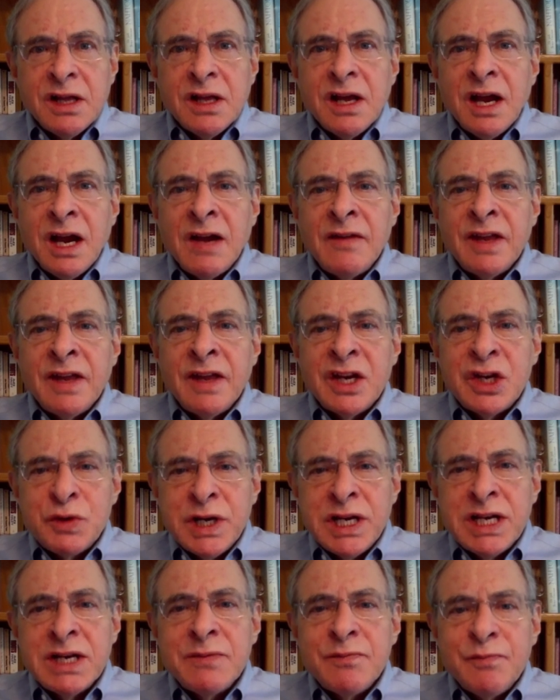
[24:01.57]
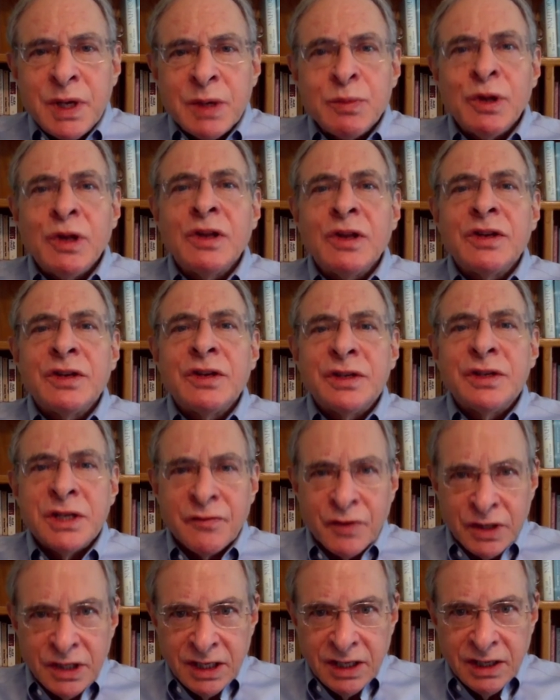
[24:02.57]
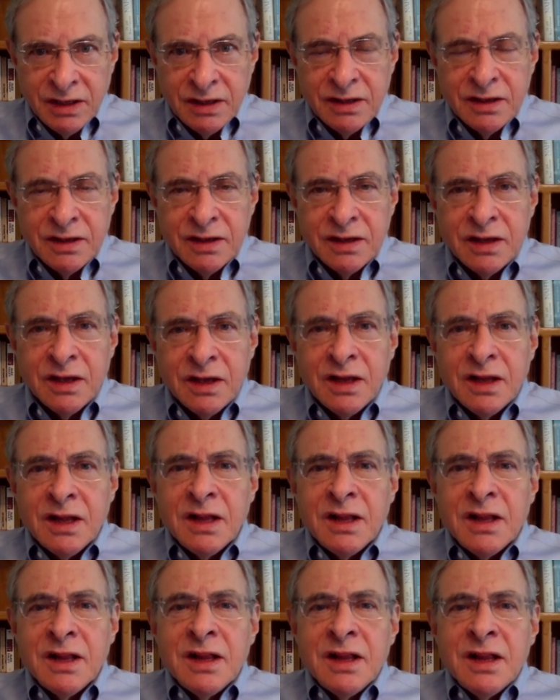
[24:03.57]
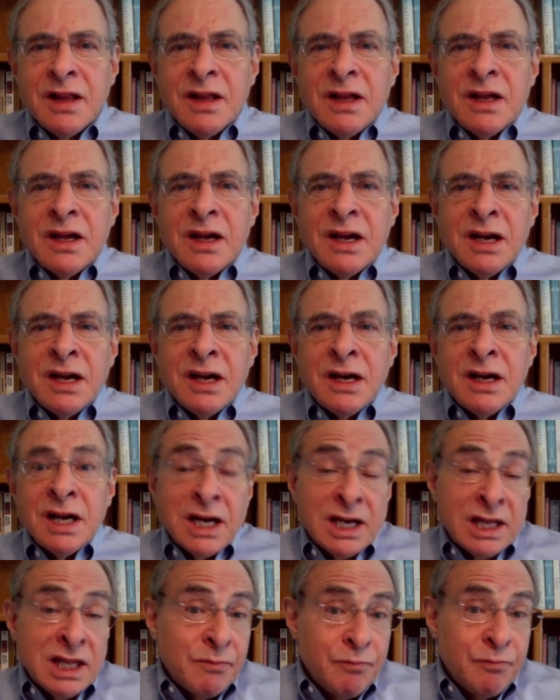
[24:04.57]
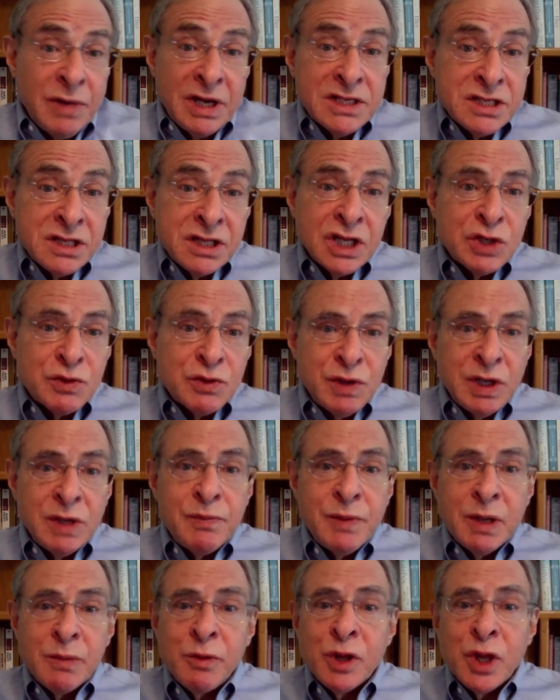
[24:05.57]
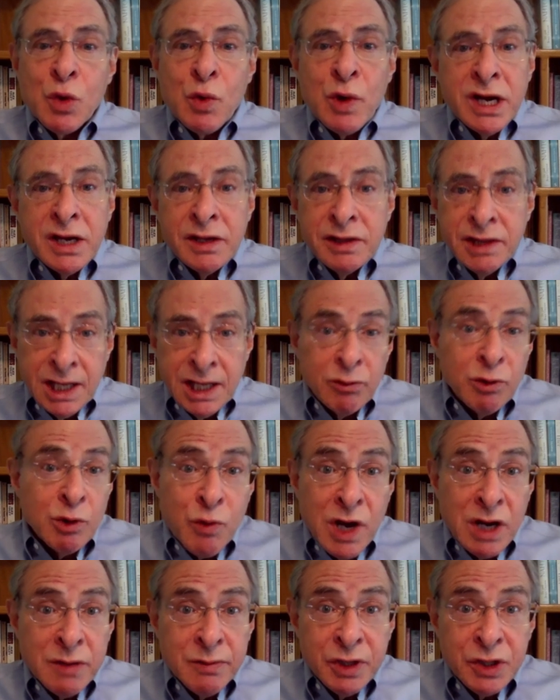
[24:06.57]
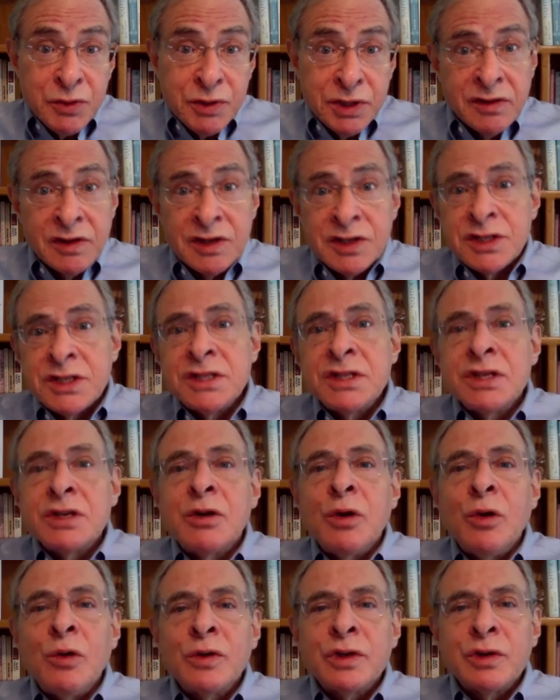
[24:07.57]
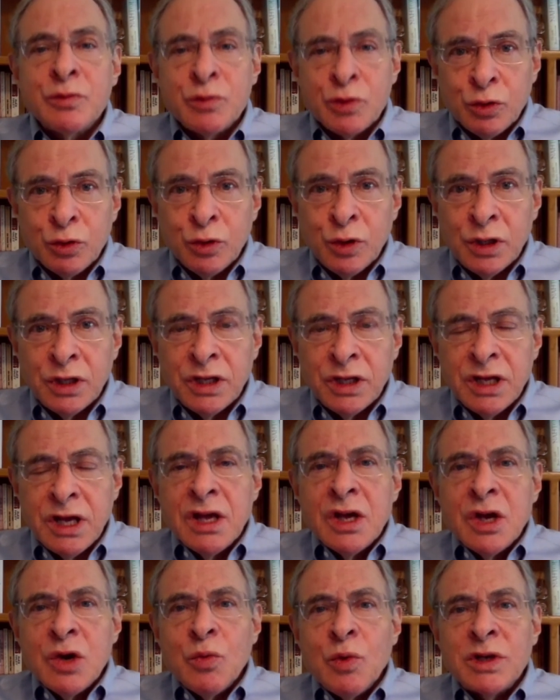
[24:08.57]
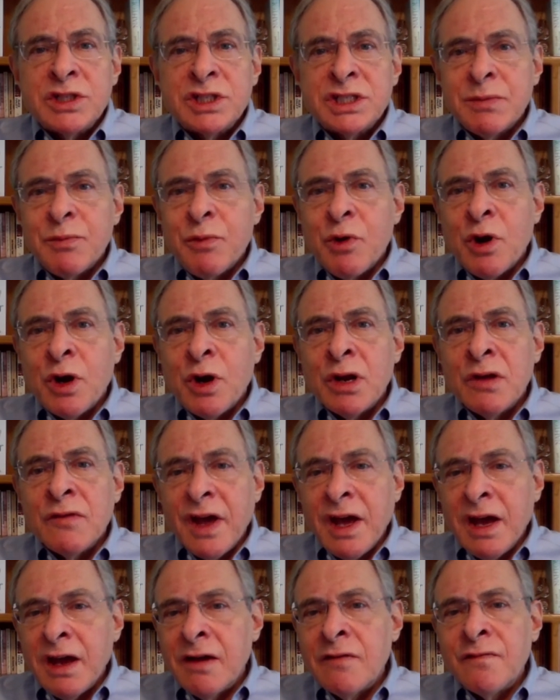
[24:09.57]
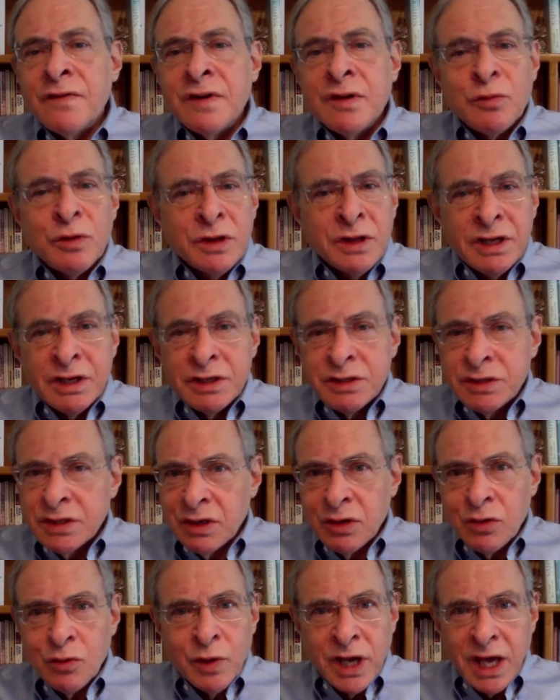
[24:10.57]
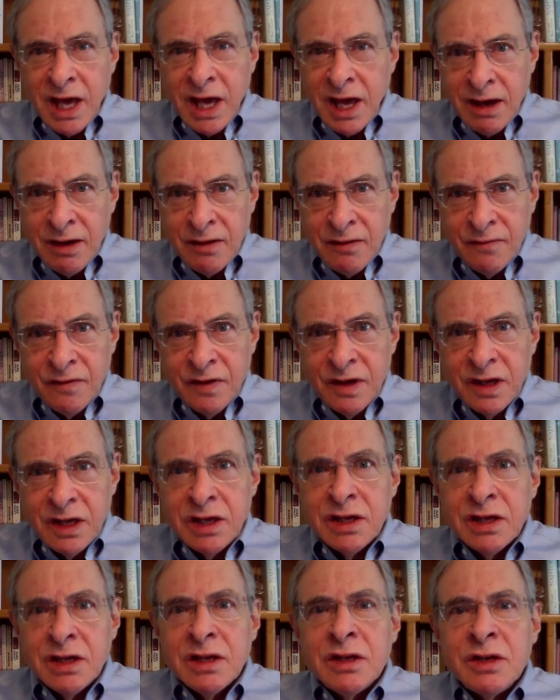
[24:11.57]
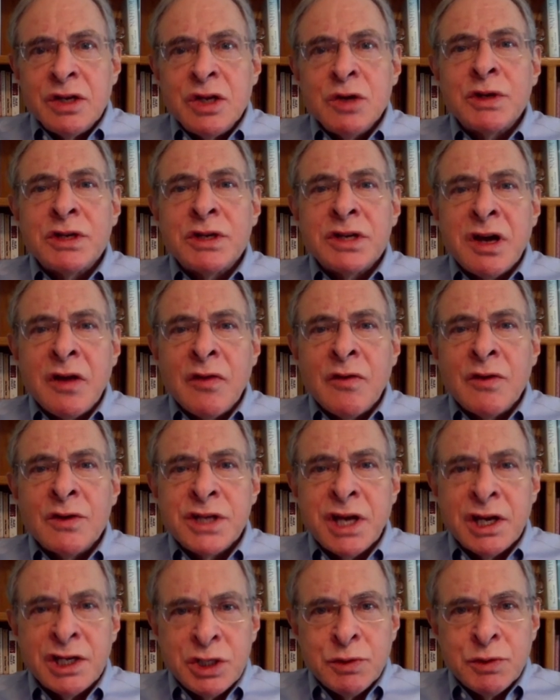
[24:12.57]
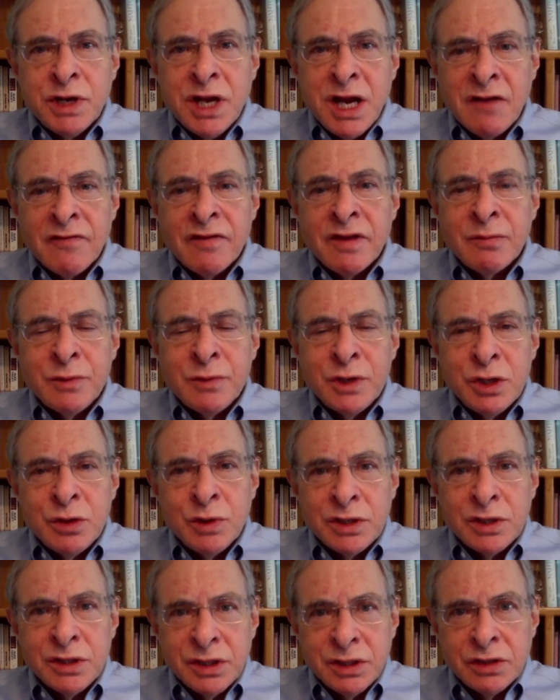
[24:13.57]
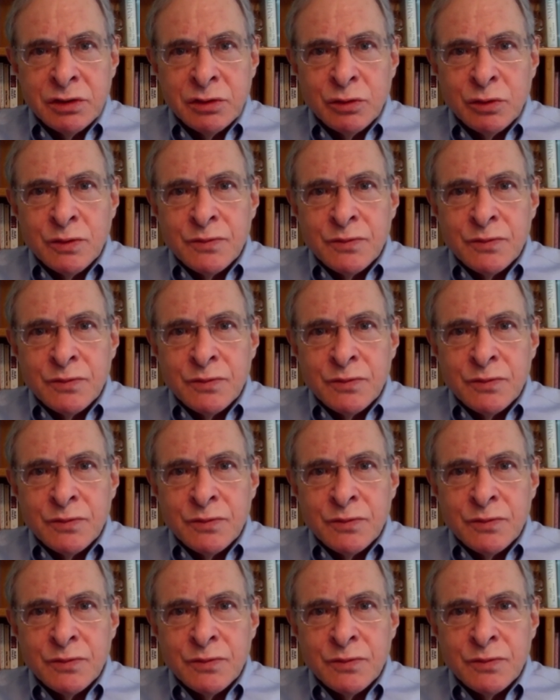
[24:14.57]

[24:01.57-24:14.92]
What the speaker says: And they treat people differently. And they basically treat people the way they would want to be treated. This is the golden rule, which is a part of every religion we have. Do unto others as you would have them do unto you.